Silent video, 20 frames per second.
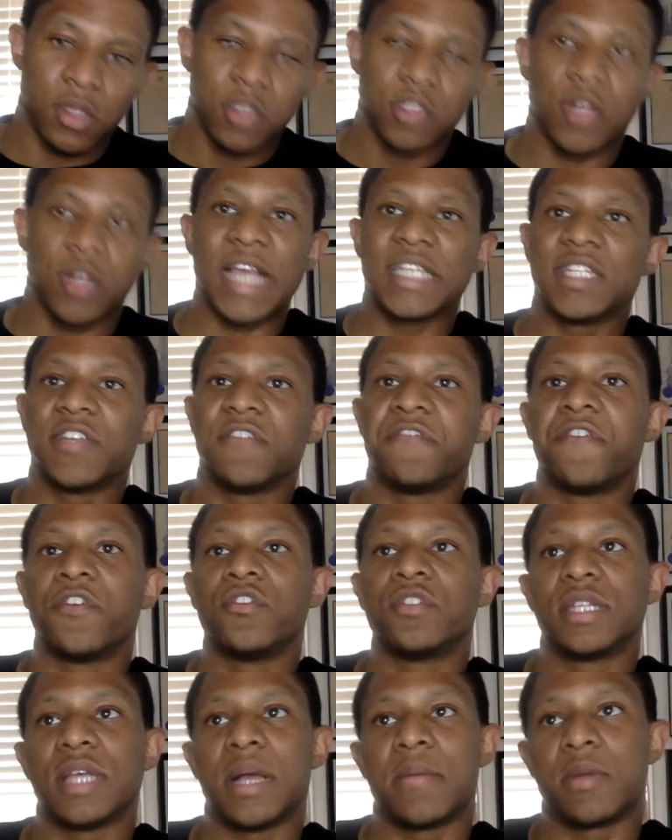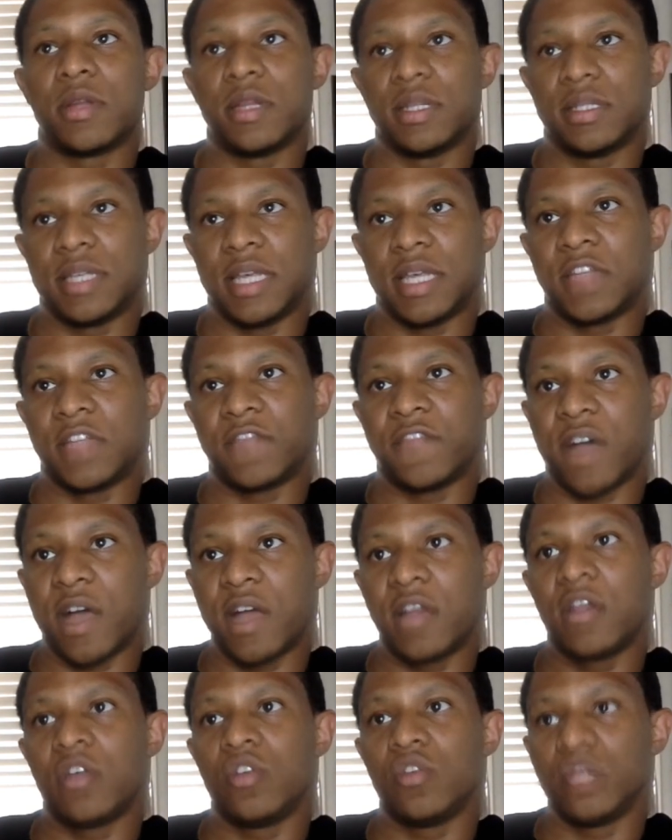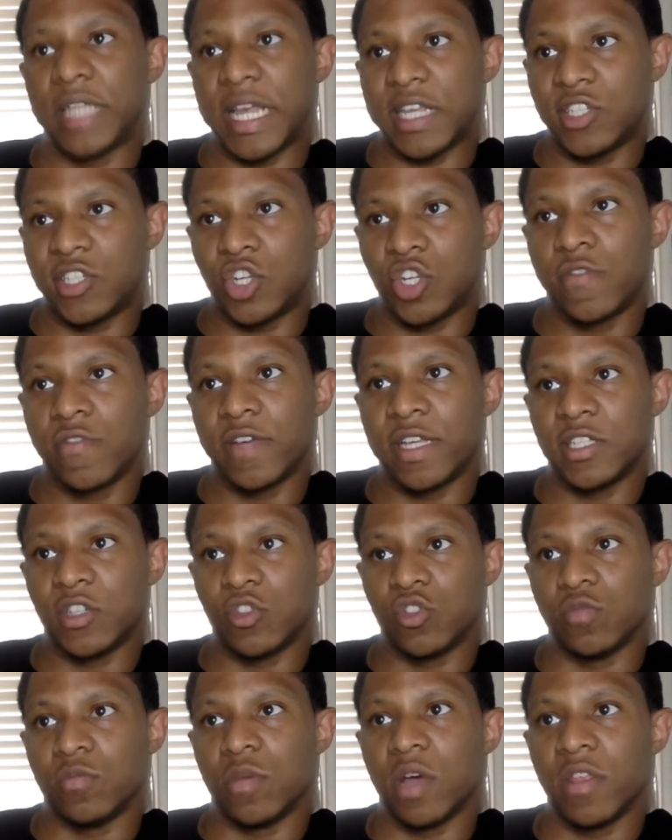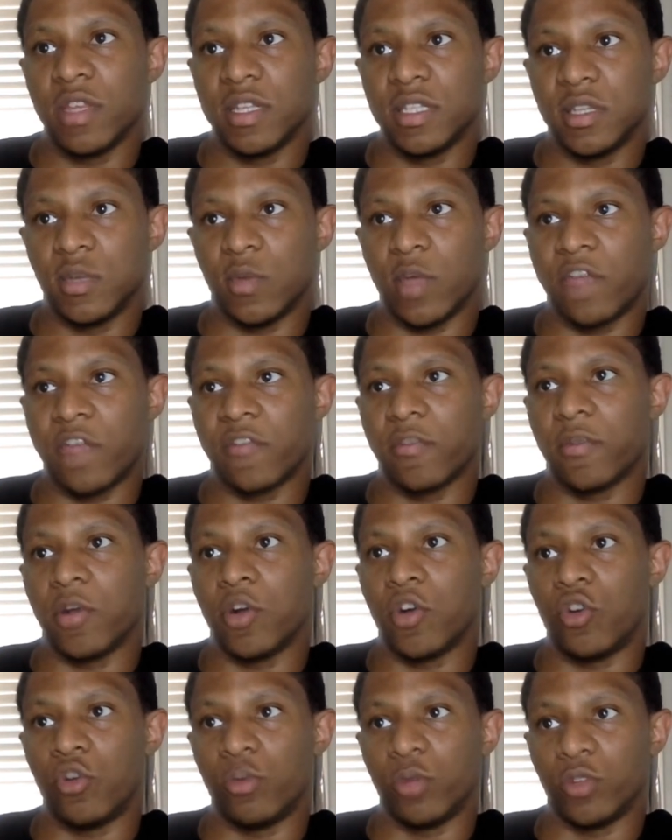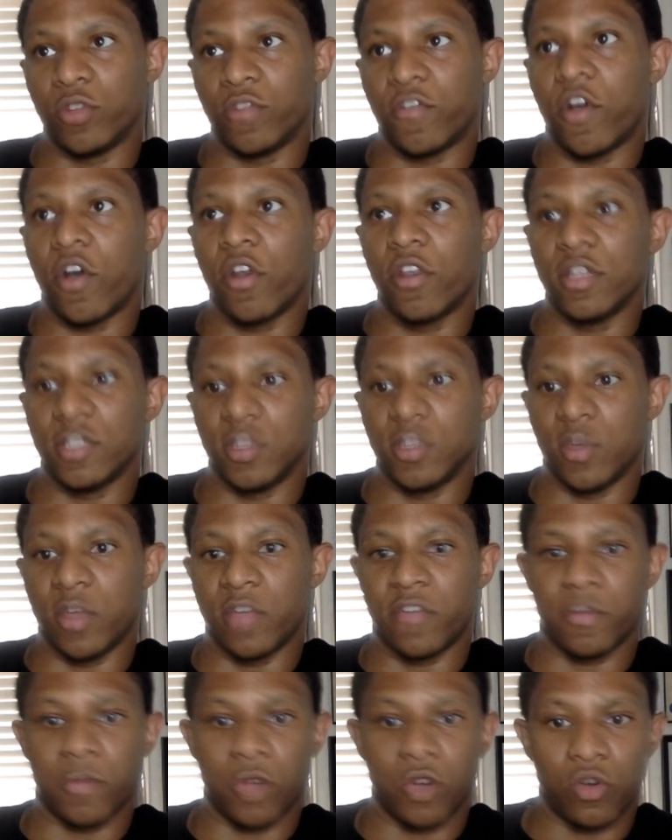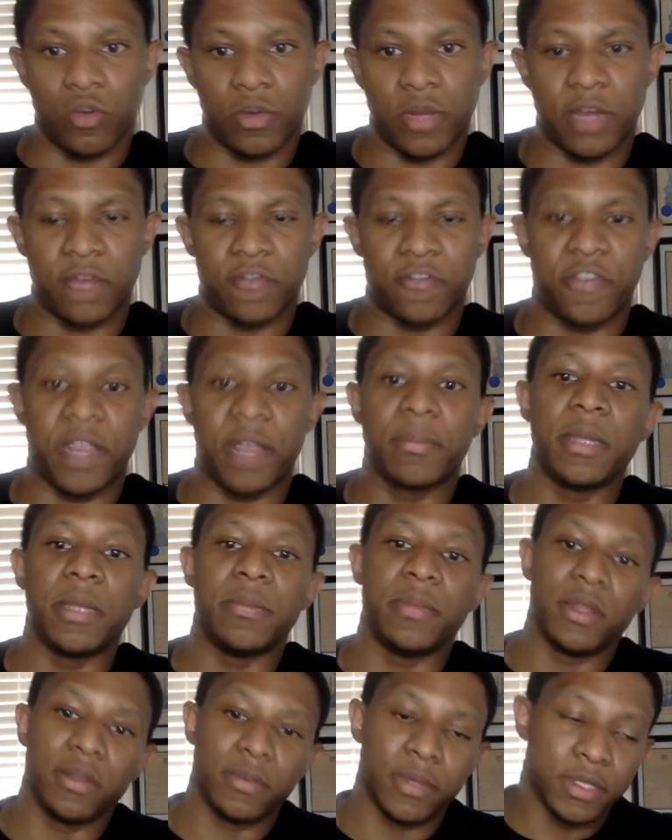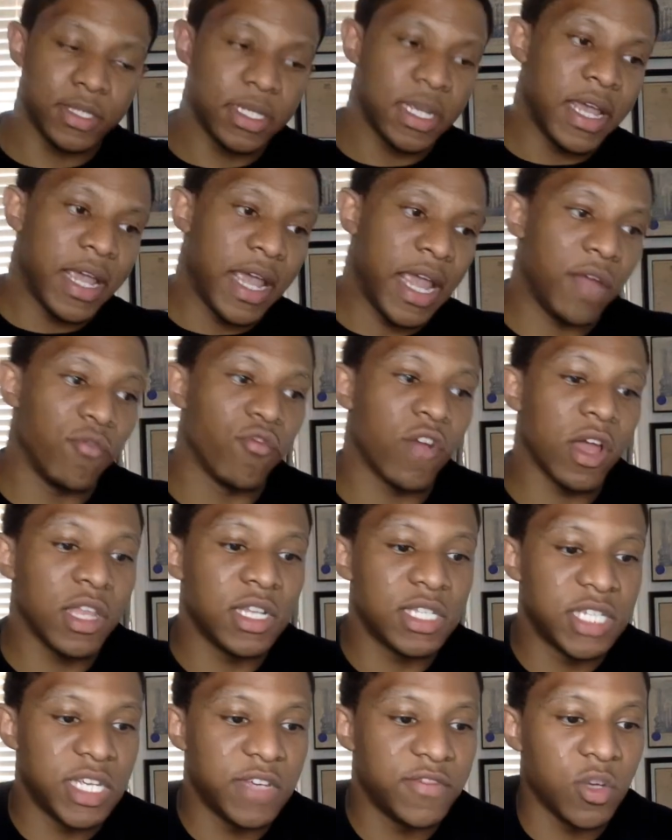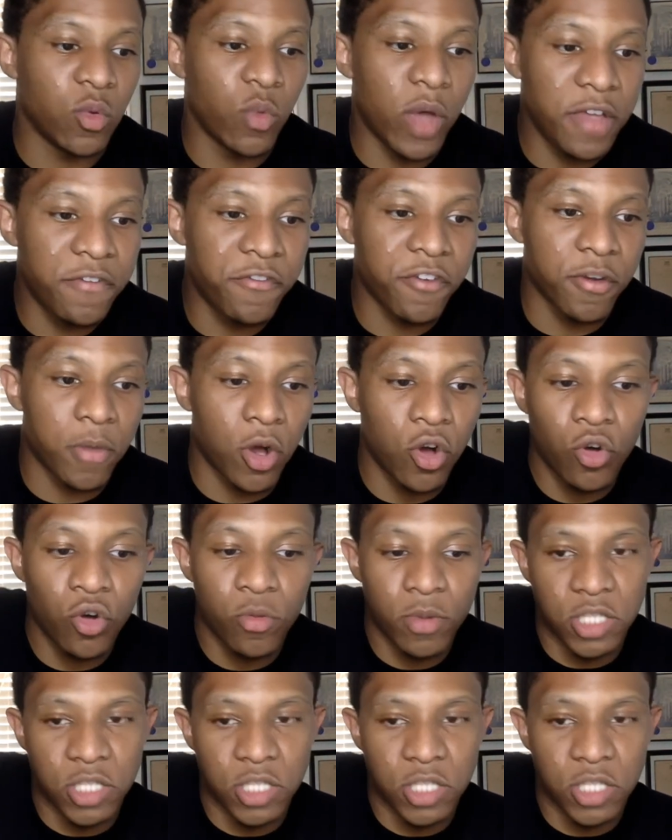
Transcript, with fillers: So that's the first thing I'm going to say is find those that serve as those mothers away from home, those fathers away from home, their family members and relatives away from home.